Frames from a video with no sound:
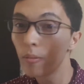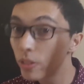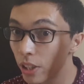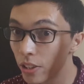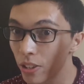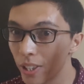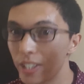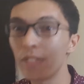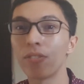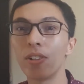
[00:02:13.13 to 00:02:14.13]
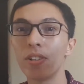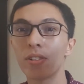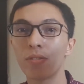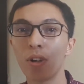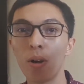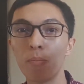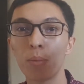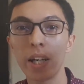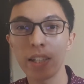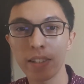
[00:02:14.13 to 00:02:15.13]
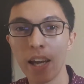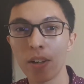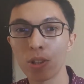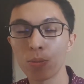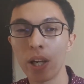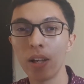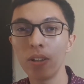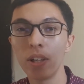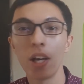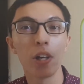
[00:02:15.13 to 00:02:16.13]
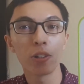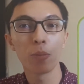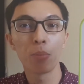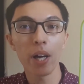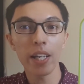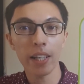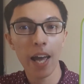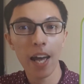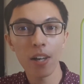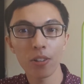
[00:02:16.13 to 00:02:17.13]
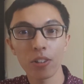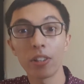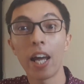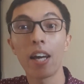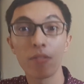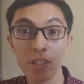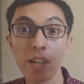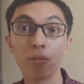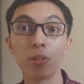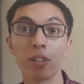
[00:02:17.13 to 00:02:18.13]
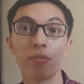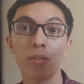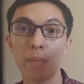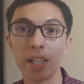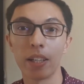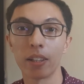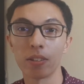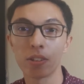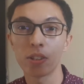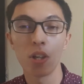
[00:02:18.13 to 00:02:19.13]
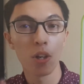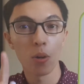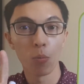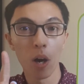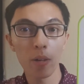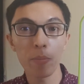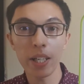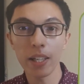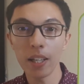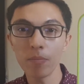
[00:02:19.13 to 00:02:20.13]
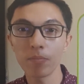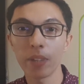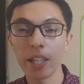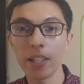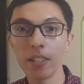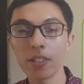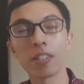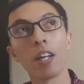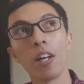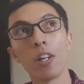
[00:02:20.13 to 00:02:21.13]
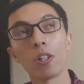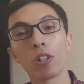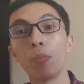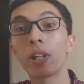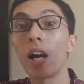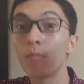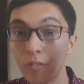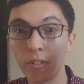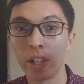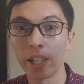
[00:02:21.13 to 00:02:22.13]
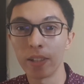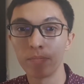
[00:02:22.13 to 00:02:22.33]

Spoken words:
different from break down as well. To break out can have several different meanings. One meaning is to become free.